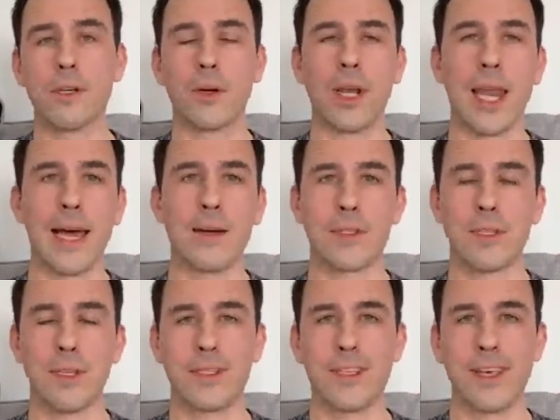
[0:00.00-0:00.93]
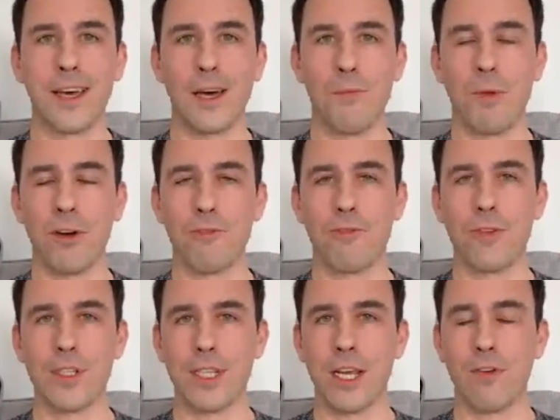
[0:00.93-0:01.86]
so clouds that are
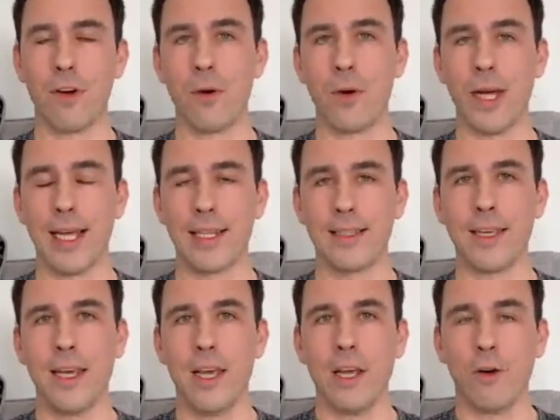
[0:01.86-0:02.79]
above zero, and